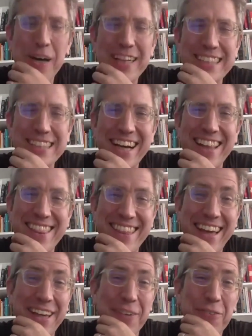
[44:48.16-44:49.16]
well done.
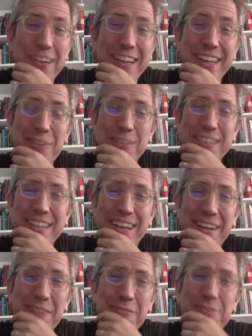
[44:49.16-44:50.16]
Thank you. Really cool
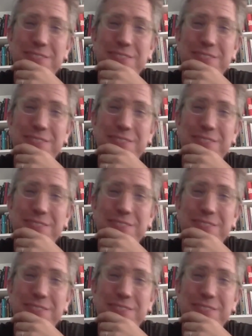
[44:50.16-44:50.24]
stuff.